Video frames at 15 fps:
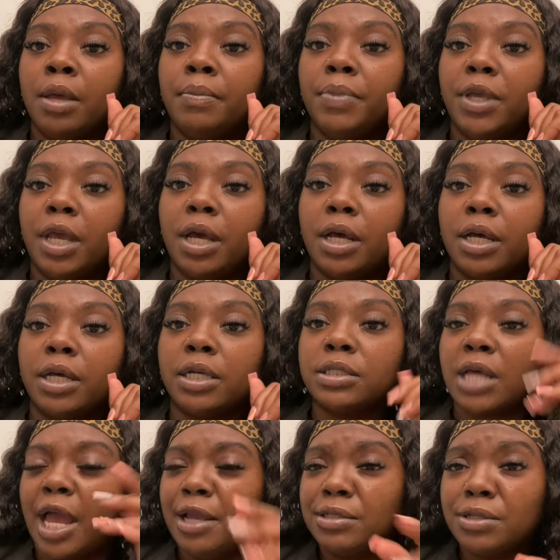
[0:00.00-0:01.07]
Because
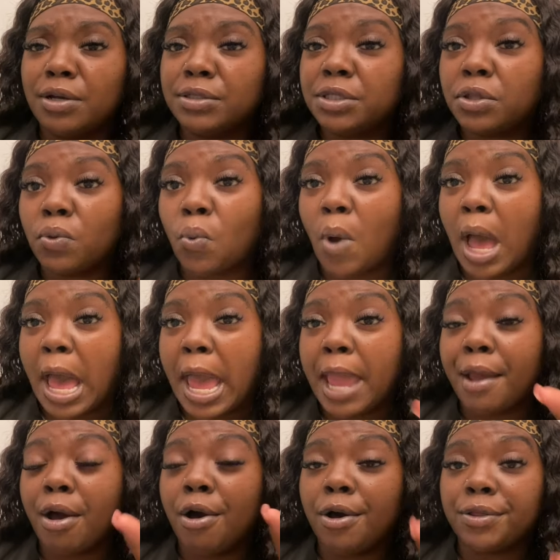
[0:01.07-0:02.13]
I used to go to the
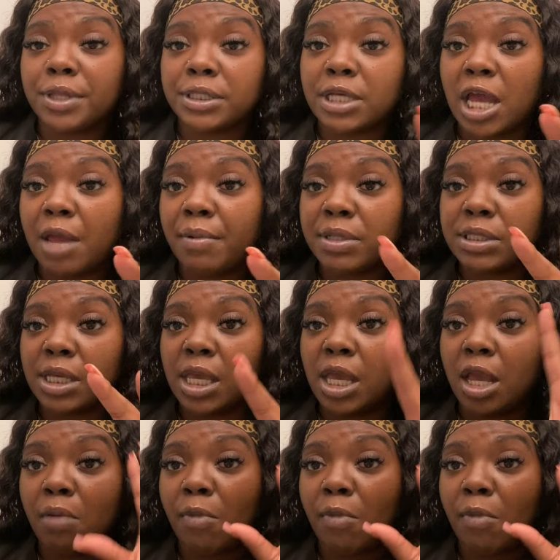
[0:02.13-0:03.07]
Y all the time as a kid.